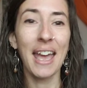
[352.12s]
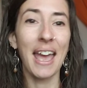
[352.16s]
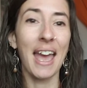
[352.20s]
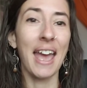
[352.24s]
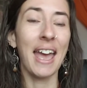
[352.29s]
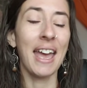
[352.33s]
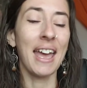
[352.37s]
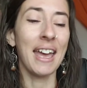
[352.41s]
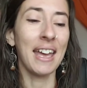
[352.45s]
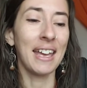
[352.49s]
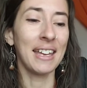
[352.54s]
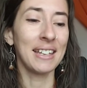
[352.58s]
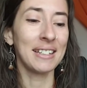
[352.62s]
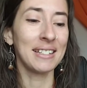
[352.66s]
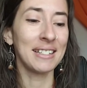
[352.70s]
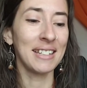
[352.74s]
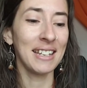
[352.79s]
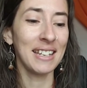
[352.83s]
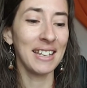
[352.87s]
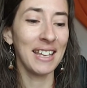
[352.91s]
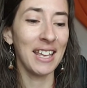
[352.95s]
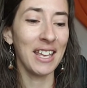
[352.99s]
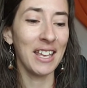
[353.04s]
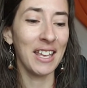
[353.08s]

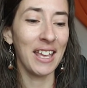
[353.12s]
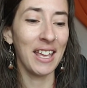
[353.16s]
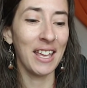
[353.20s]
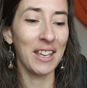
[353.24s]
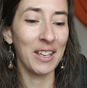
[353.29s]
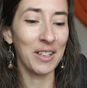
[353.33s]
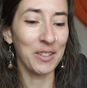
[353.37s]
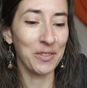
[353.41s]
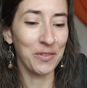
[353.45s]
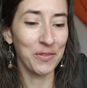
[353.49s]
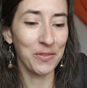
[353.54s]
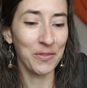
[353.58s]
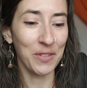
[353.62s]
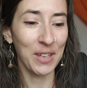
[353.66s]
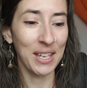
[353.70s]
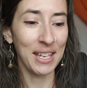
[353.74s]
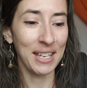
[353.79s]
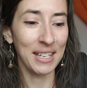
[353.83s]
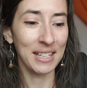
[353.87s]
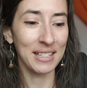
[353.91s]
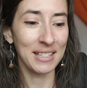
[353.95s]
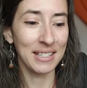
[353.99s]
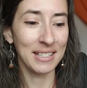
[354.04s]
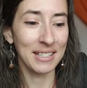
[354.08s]
And if
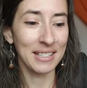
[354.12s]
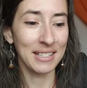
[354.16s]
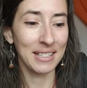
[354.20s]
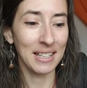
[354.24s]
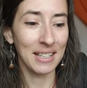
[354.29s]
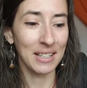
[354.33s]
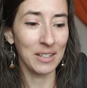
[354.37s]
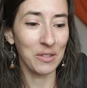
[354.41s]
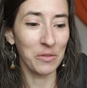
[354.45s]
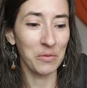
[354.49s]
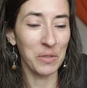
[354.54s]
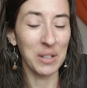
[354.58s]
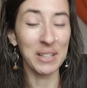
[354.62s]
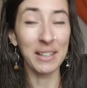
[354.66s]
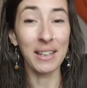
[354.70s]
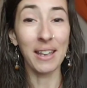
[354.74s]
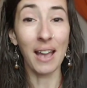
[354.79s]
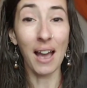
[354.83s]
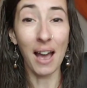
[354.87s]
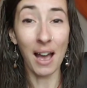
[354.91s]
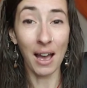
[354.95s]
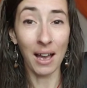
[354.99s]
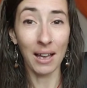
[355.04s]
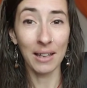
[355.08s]
it's really
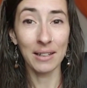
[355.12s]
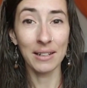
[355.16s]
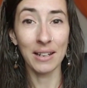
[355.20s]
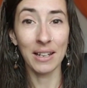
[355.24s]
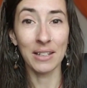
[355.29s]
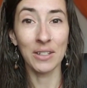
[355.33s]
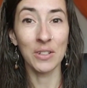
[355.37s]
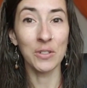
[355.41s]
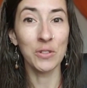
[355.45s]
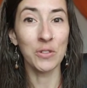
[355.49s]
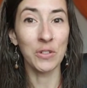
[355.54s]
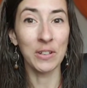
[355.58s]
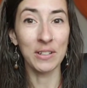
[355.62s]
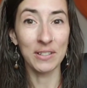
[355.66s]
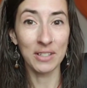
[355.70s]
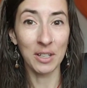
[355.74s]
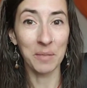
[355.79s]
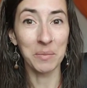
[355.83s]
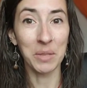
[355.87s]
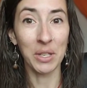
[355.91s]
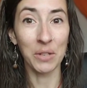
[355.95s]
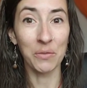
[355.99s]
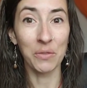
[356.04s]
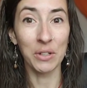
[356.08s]
hot and you drink
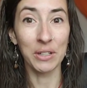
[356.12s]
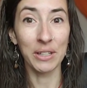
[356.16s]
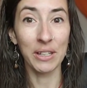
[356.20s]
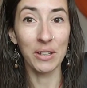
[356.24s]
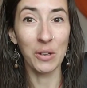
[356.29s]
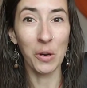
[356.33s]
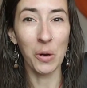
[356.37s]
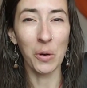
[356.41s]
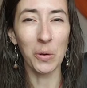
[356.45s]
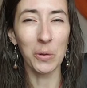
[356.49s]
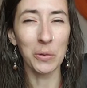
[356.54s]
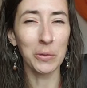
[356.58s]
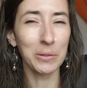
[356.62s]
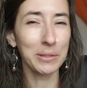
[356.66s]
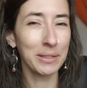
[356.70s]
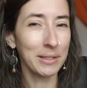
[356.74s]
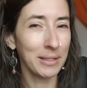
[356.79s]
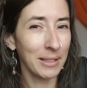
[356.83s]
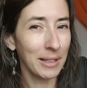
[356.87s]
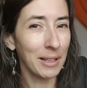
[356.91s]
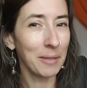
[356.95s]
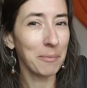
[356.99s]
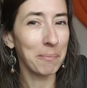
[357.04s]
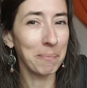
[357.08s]
something really
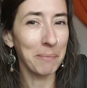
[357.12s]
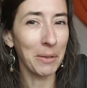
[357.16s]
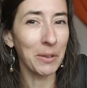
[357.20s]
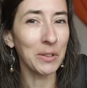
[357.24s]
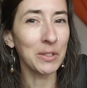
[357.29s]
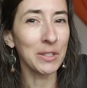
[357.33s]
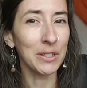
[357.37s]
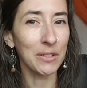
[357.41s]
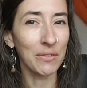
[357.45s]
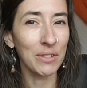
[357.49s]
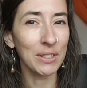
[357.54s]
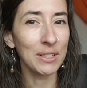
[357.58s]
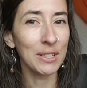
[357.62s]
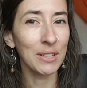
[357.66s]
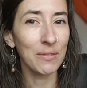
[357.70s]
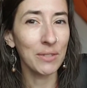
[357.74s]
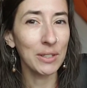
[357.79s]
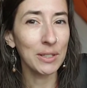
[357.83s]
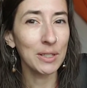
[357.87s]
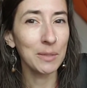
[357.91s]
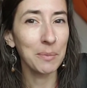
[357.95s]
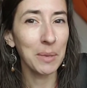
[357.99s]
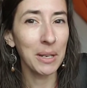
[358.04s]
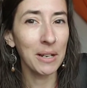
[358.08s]
cold, most of us have
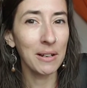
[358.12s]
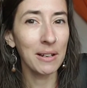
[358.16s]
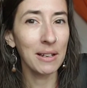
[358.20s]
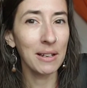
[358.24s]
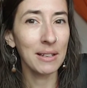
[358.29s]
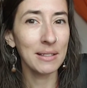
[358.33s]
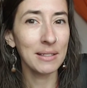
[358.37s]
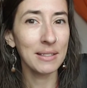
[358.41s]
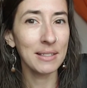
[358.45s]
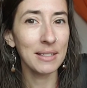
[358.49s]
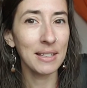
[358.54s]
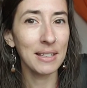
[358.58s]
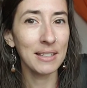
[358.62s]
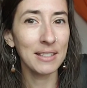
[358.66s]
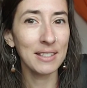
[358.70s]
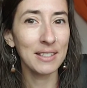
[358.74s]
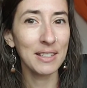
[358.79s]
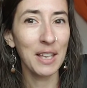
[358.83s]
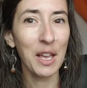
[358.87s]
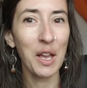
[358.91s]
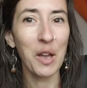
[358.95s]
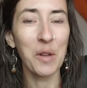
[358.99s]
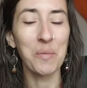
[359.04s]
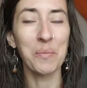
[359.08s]
experienced this.
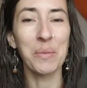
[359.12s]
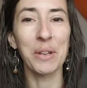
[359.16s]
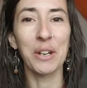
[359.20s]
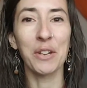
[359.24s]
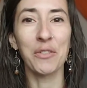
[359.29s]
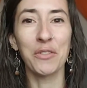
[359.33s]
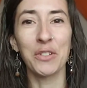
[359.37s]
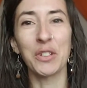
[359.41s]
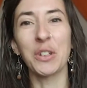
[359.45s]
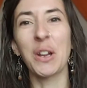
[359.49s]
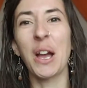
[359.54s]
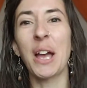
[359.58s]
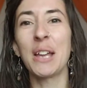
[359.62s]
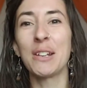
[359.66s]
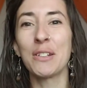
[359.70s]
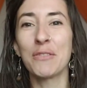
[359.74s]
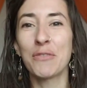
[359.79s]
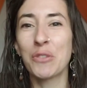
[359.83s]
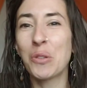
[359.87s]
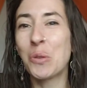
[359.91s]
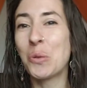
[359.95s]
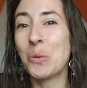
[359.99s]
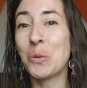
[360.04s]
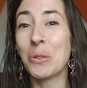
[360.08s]
But if you're kind
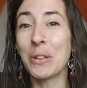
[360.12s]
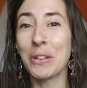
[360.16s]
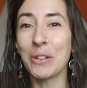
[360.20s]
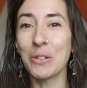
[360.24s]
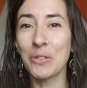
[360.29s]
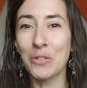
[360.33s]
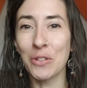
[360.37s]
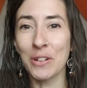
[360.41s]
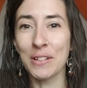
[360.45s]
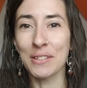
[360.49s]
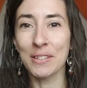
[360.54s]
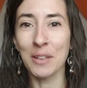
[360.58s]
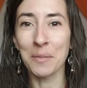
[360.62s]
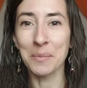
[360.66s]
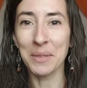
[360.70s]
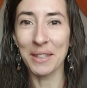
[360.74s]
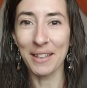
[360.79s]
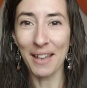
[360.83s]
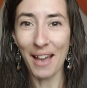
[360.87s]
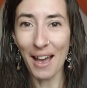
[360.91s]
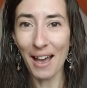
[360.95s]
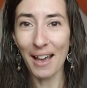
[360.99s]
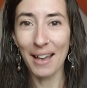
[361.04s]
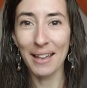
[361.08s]
of cool and you drink
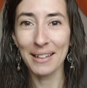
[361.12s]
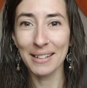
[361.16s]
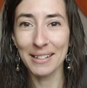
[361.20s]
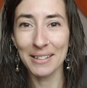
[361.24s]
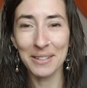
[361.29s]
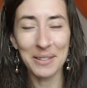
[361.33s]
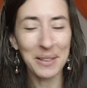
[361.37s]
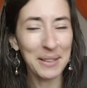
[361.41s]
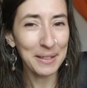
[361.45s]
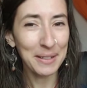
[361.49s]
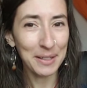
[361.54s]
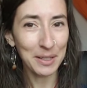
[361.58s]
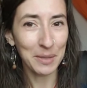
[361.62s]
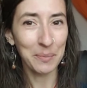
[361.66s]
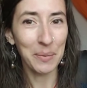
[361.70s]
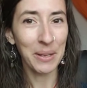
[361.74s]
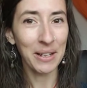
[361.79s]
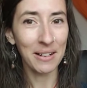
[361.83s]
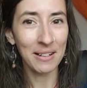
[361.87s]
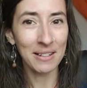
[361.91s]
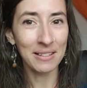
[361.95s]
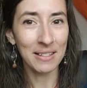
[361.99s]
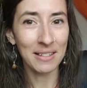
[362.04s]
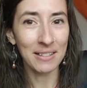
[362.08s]
something hot, you
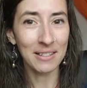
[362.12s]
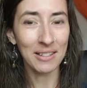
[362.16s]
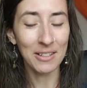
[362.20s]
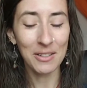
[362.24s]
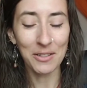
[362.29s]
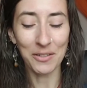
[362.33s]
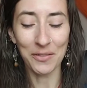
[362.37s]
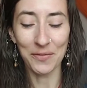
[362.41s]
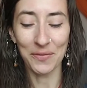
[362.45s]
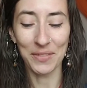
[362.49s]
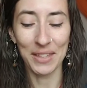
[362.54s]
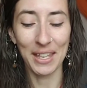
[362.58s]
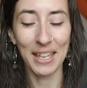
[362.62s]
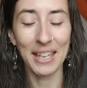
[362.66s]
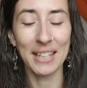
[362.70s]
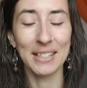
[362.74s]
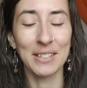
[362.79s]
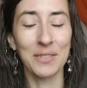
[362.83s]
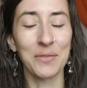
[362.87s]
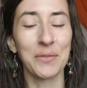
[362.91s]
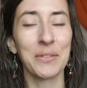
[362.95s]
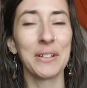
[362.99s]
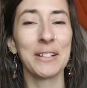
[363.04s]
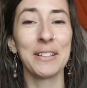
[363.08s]
experience it too.
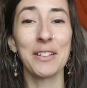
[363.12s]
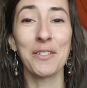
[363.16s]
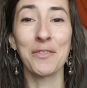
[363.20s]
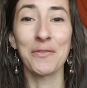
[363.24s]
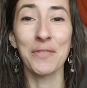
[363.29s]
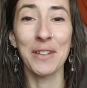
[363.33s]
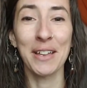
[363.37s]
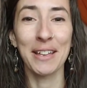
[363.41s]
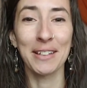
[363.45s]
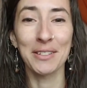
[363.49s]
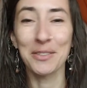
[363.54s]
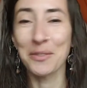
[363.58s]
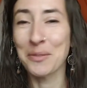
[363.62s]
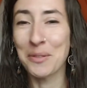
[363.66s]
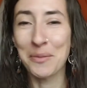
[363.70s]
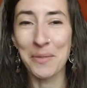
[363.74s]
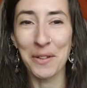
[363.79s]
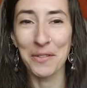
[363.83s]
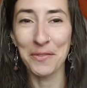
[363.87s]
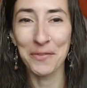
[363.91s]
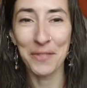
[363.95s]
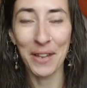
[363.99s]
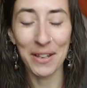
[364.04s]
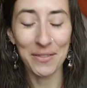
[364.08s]
It's really fun. It's one of
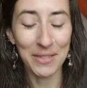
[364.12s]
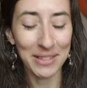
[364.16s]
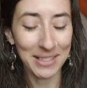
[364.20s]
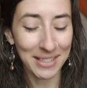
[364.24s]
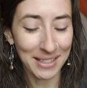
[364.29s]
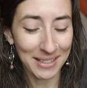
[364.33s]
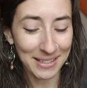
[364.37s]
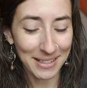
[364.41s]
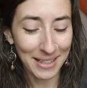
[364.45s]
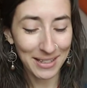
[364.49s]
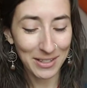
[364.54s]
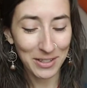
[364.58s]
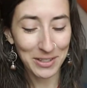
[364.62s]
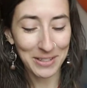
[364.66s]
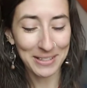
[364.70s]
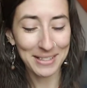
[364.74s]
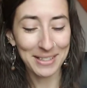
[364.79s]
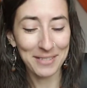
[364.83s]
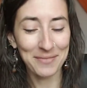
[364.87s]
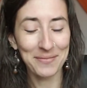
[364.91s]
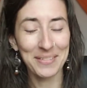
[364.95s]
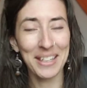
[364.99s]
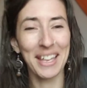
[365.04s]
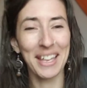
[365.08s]
my favorite sensations.